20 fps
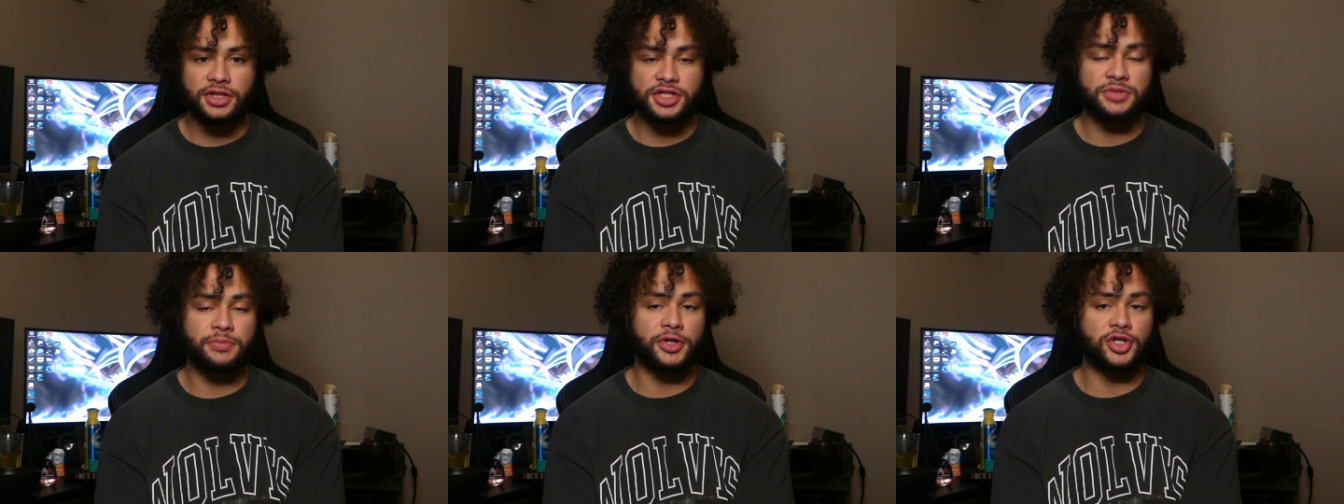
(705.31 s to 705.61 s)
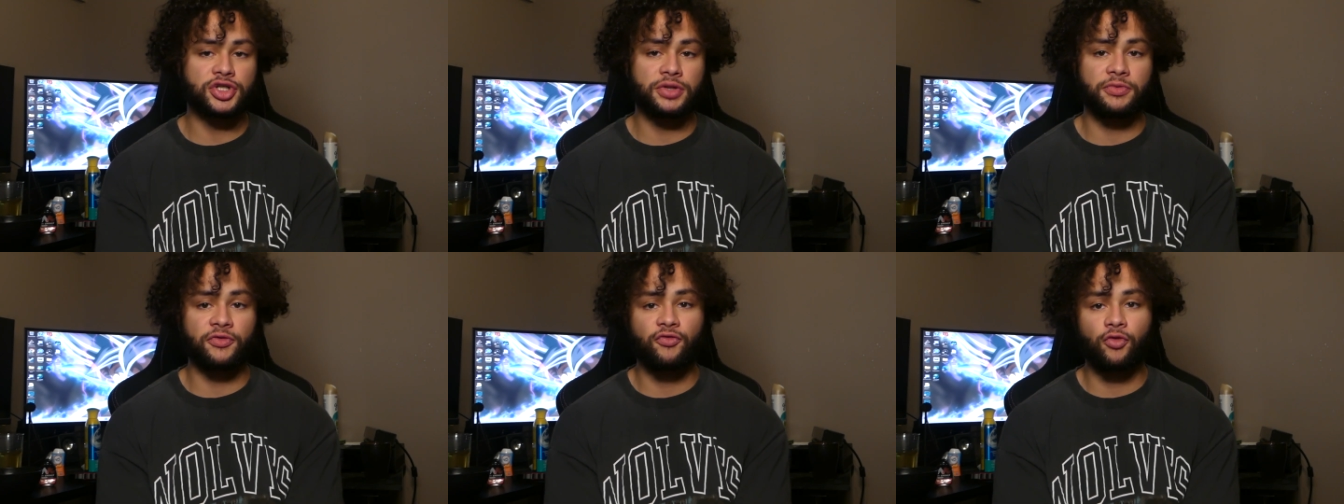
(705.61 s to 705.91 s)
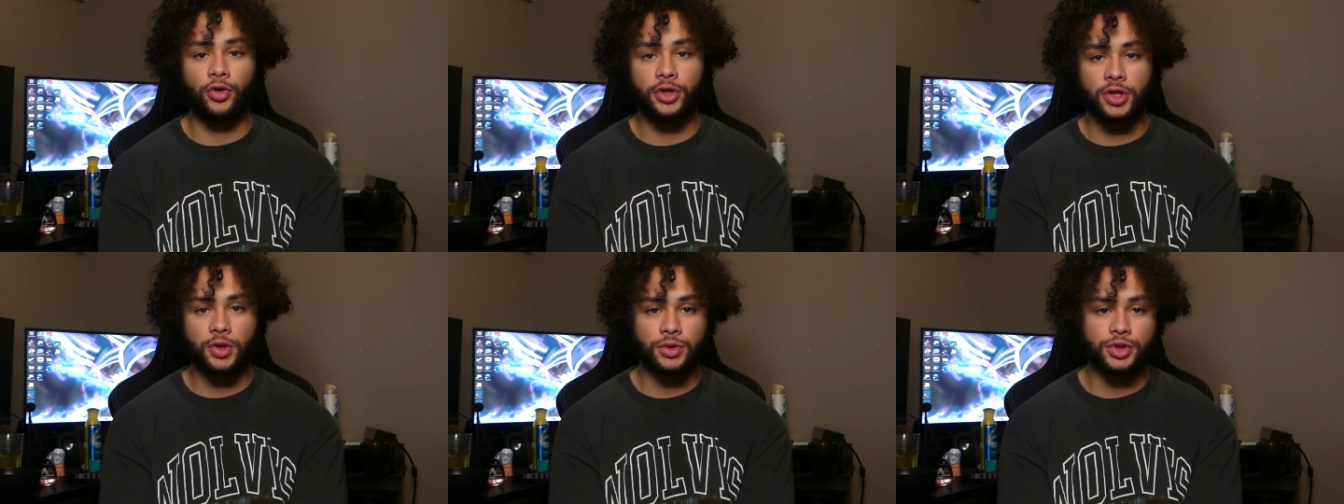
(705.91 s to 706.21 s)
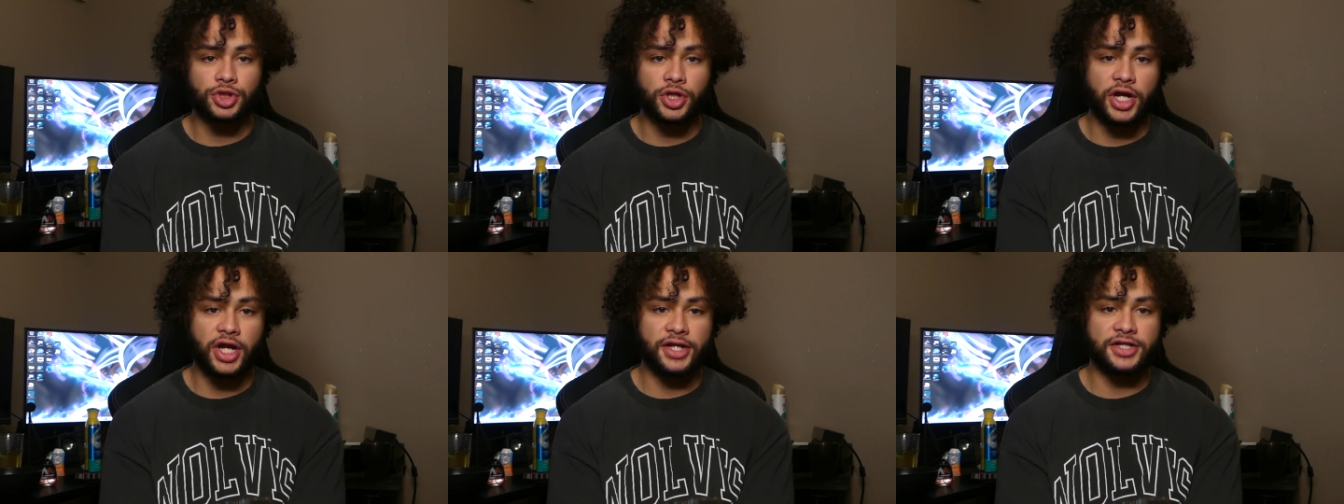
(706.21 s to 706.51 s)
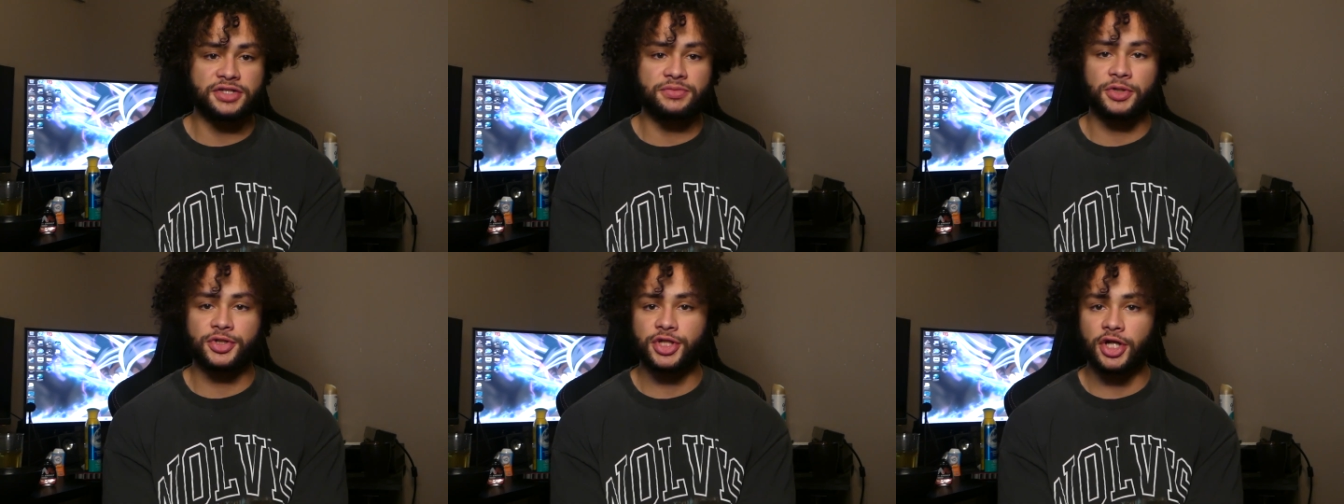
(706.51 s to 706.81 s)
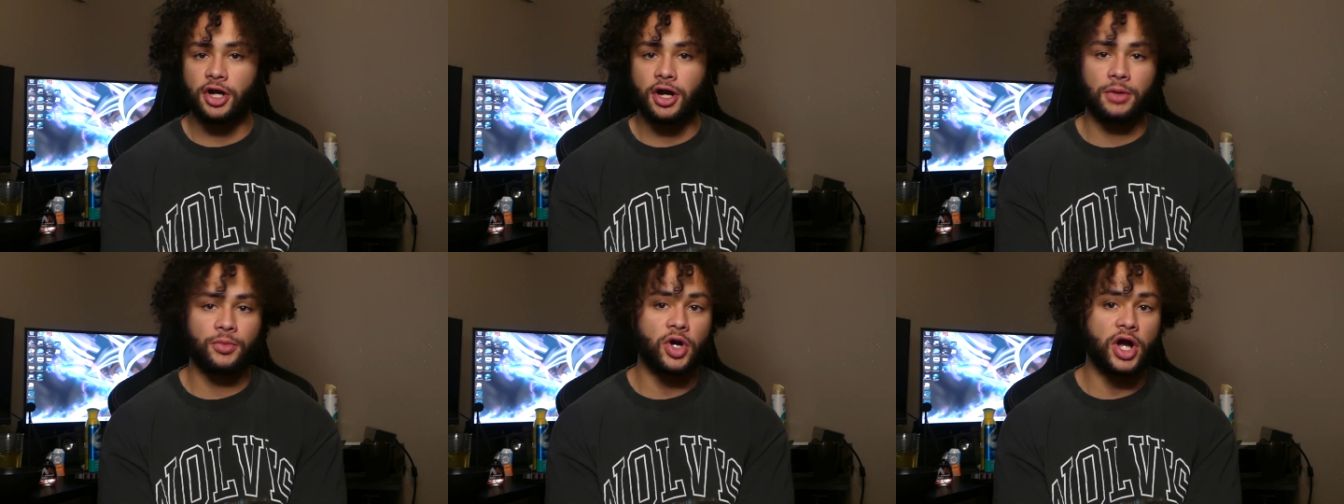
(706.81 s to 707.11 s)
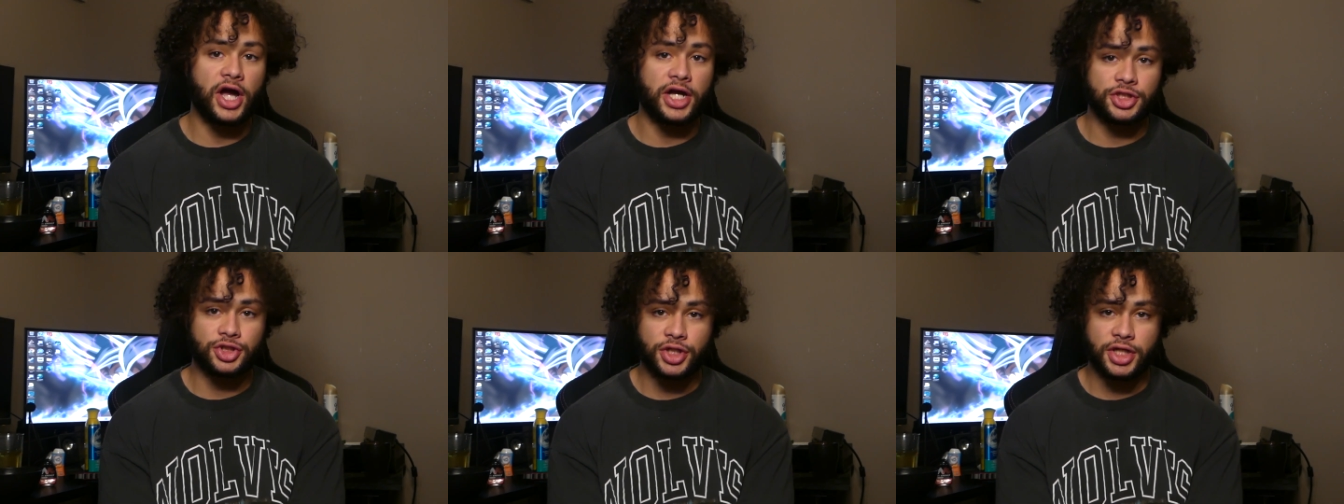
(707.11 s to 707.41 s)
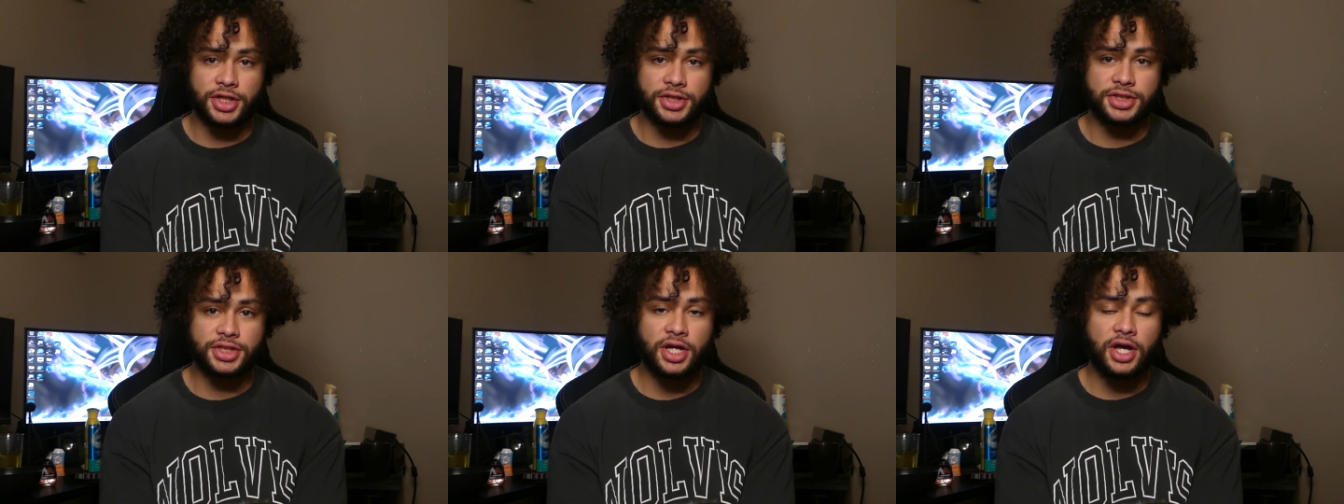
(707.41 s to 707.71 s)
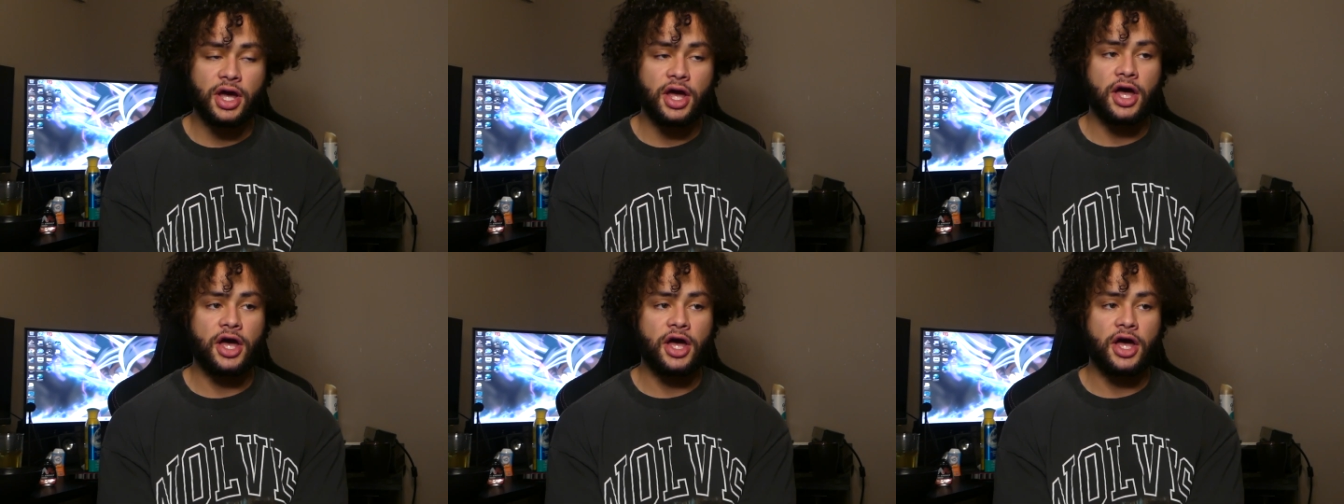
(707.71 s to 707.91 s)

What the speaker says: especially before you go train, especially carbohydrates,